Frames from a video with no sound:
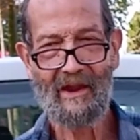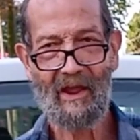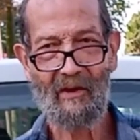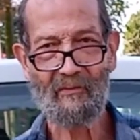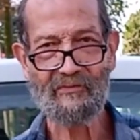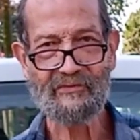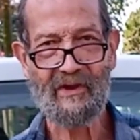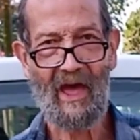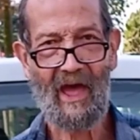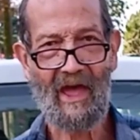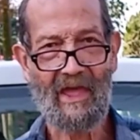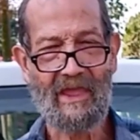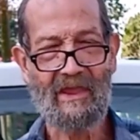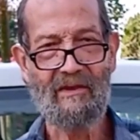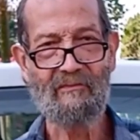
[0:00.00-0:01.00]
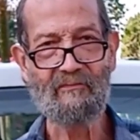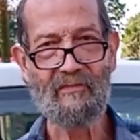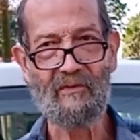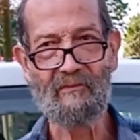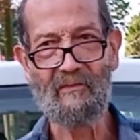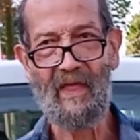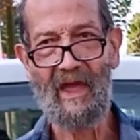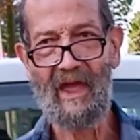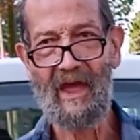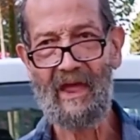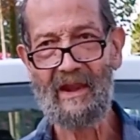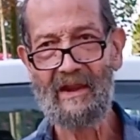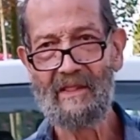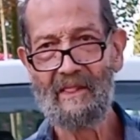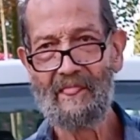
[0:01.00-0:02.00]
and I was naive to
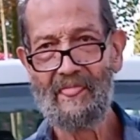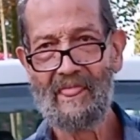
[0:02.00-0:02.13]
that.